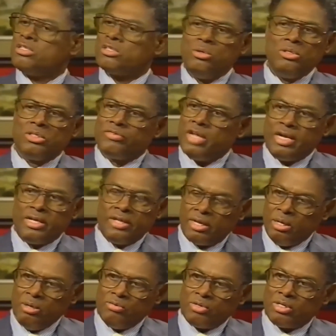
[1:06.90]
schools have taken that
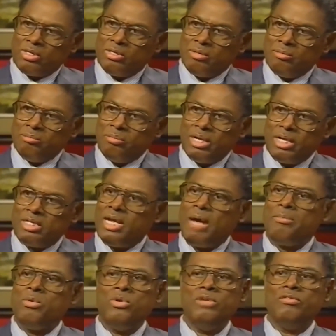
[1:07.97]
over. By the
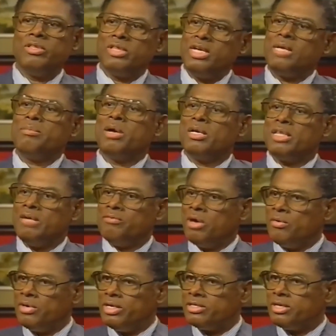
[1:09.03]
time you even think about it, they've
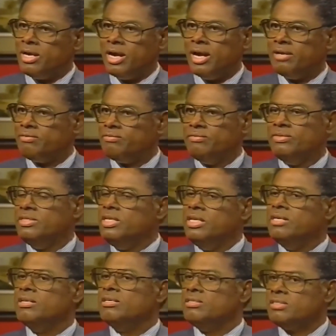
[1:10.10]
already had
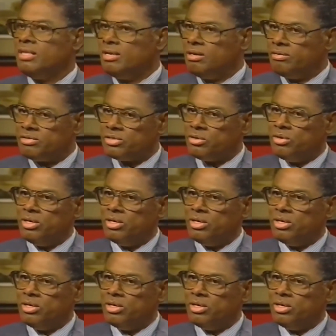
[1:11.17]
years, of showing.